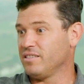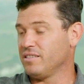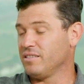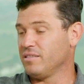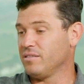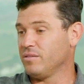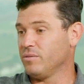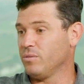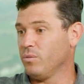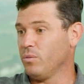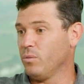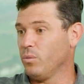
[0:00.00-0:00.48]

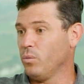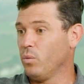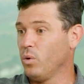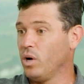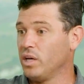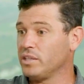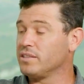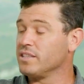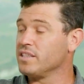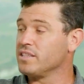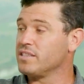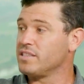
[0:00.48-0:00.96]

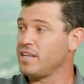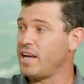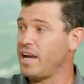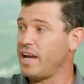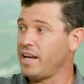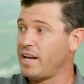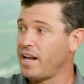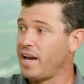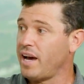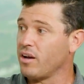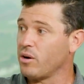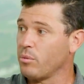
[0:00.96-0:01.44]
what to say
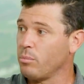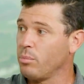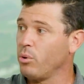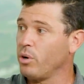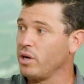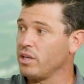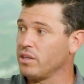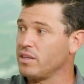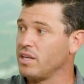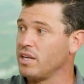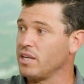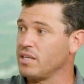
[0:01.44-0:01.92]
and how to
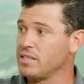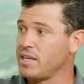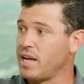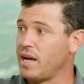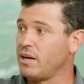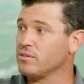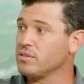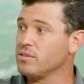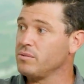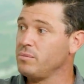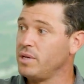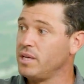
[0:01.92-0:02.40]
point things
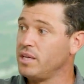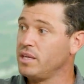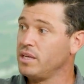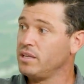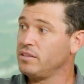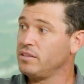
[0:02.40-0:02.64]
out to me.